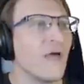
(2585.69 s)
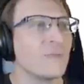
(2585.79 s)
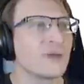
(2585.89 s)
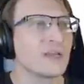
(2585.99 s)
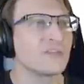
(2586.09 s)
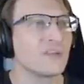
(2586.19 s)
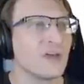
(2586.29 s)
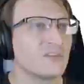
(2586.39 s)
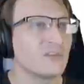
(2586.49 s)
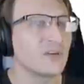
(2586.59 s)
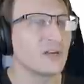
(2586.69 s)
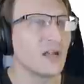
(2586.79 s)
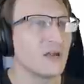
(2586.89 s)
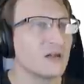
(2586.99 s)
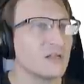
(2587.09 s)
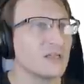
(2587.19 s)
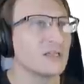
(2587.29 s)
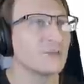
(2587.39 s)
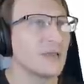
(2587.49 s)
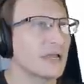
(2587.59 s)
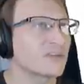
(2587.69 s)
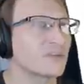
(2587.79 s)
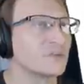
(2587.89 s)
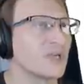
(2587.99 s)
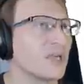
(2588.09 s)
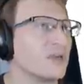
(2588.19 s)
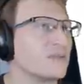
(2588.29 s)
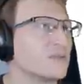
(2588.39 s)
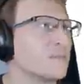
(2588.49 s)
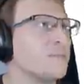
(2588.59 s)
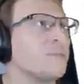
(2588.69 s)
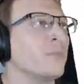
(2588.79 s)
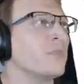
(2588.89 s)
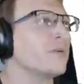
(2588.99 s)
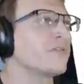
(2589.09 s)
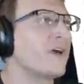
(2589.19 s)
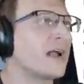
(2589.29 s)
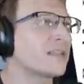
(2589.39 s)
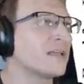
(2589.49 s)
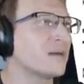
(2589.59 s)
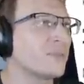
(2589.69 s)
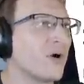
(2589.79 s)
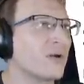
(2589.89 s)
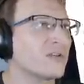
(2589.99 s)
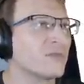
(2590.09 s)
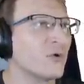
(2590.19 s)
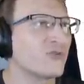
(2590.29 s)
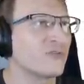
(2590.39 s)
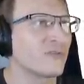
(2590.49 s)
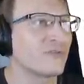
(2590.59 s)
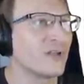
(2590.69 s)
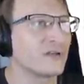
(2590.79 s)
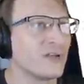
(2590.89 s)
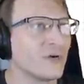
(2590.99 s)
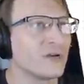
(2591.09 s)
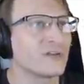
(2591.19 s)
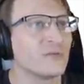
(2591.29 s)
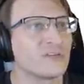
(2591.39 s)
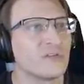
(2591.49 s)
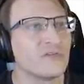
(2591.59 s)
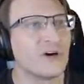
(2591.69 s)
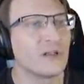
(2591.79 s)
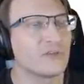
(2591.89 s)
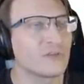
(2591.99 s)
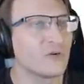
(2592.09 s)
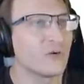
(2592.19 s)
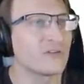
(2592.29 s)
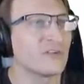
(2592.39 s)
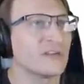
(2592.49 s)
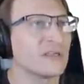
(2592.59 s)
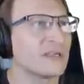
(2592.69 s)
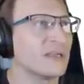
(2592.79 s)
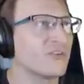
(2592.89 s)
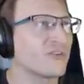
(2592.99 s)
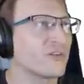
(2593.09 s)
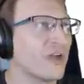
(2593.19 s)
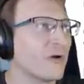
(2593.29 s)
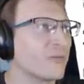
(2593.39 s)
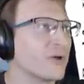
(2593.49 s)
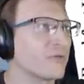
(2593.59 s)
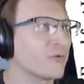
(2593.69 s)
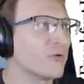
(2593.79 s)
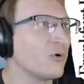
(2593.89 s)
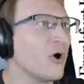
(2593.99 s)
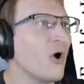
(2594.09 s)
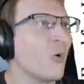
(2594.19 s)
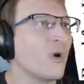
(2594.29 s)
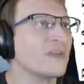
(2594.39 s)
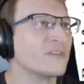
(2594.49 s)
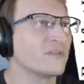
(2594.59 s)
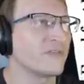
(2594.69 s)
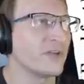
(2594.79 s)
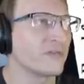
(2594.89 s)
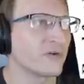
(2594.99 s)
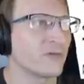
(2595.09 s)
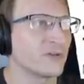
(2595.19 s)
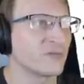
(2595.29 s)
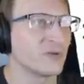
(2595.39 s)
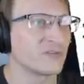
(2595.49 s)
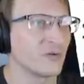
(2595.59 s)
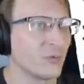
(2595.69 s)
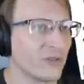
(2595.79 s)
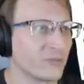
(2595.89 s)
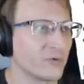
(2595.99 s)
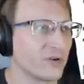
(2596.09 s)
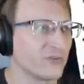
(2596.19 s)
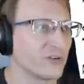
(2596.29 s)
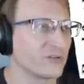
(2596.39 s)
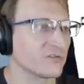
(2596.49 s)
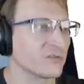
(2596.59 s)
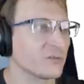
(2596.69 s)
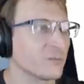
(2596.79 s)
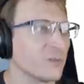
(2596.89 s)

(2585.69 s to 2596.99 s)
But as the Ninth Circuit held in the Maxim case, the fact that a party's motion for voluntary dismissal follows a court's indication of how it might rule weighs in favor of dismissal with prejudice.